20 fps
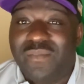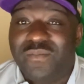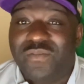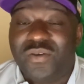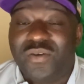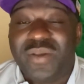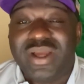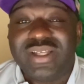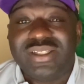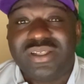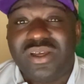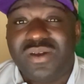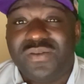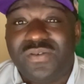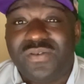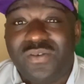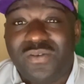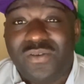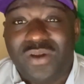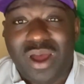For
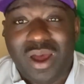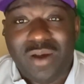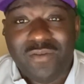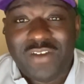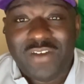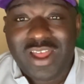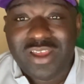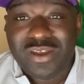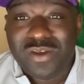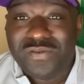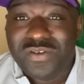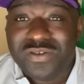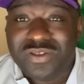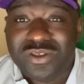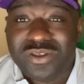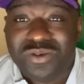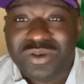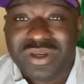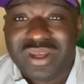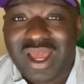myself, a value of
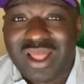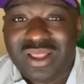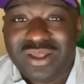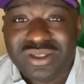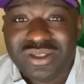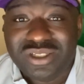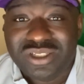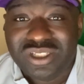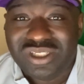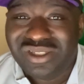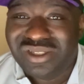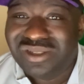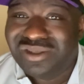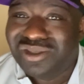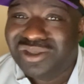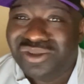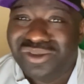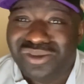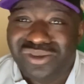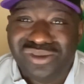$53 just to
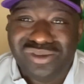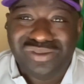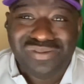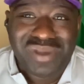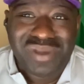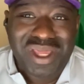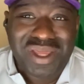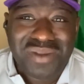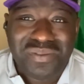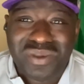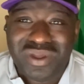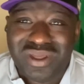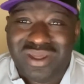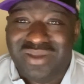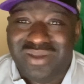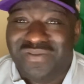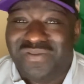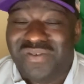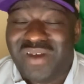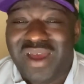do
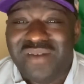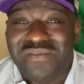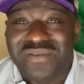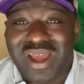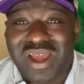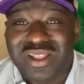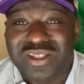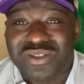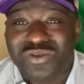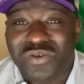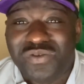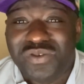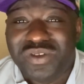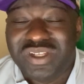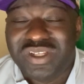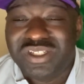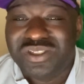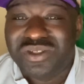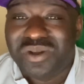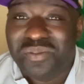maybe $5 worth of
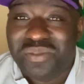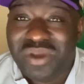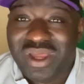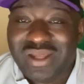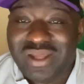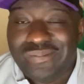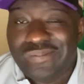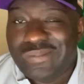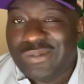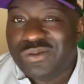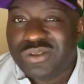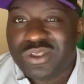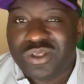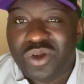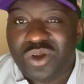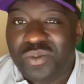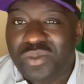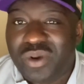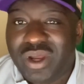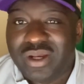additional paint, it was a
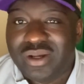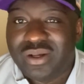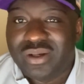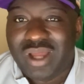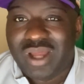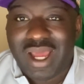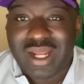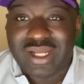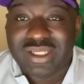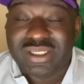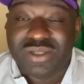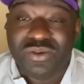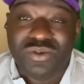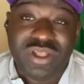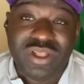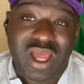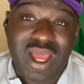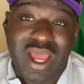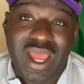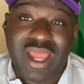no-brainer. Honestly,
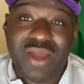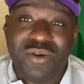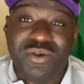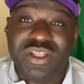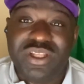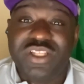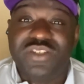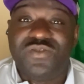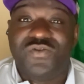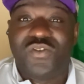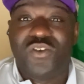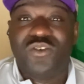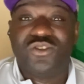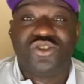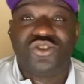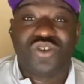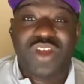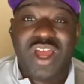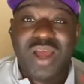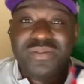when these
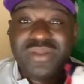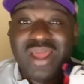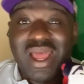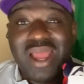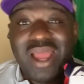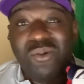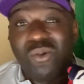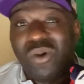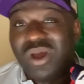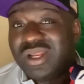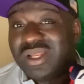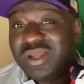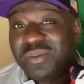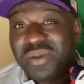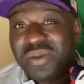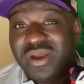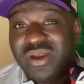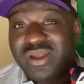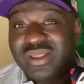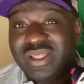first dropped, I wanted a
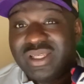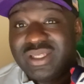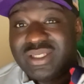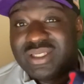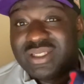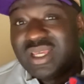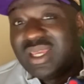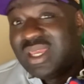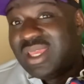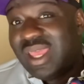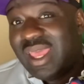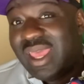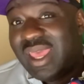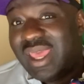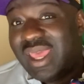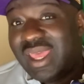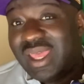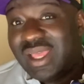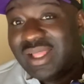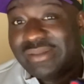pair of these,
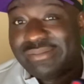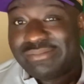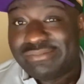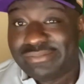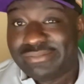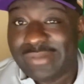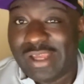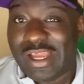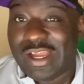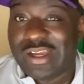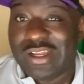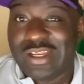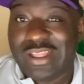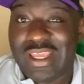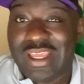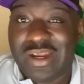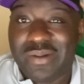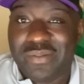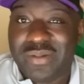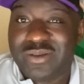and I couldn't
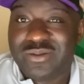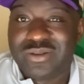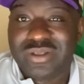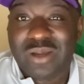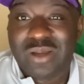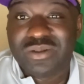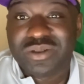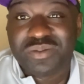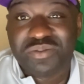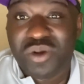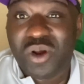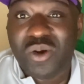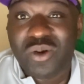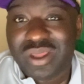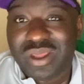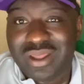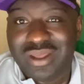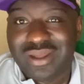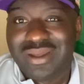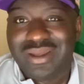get them. I was
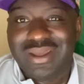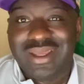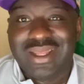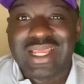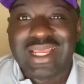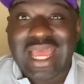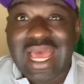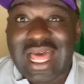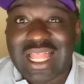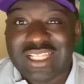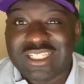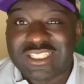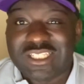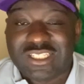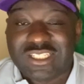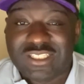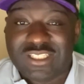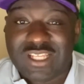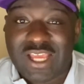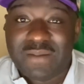broke in college
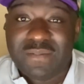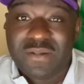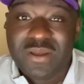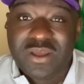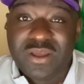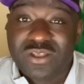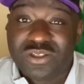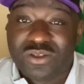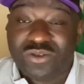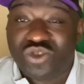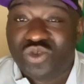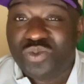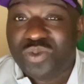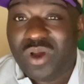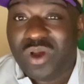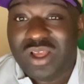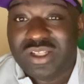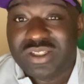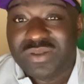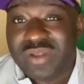at the time. So
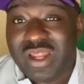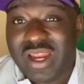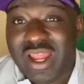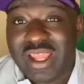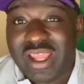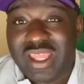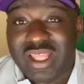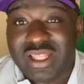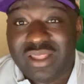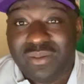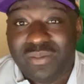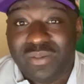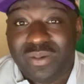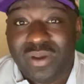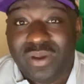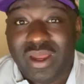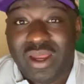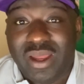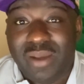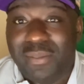super awesome that I get
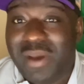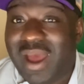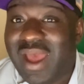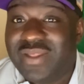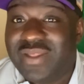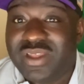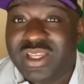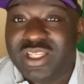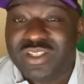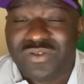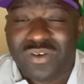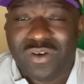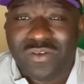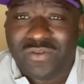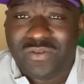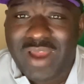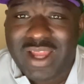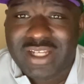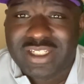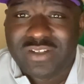to buy these for a
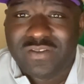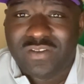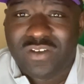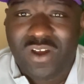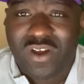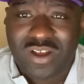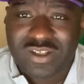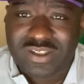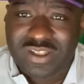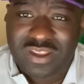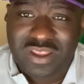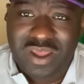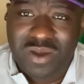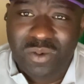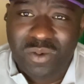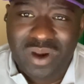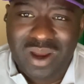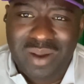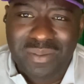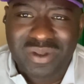fraction of the cost that they
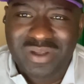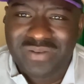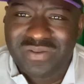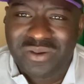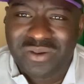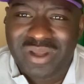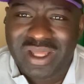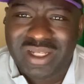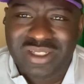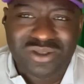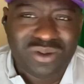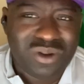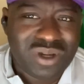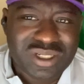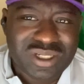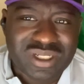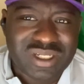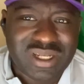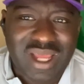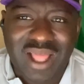were. I believe they were like
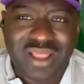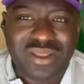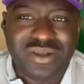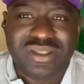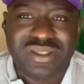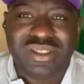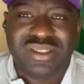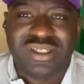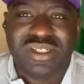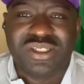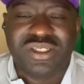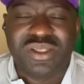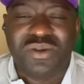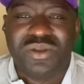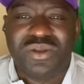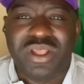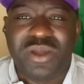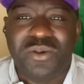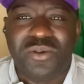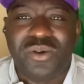$200 essentially
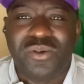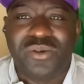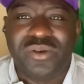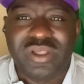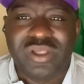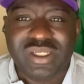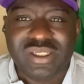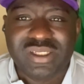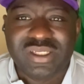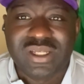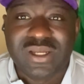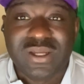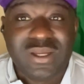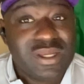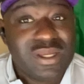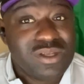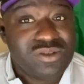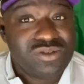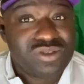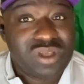when they were released.
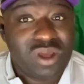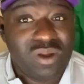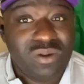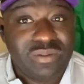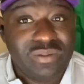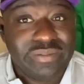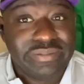So,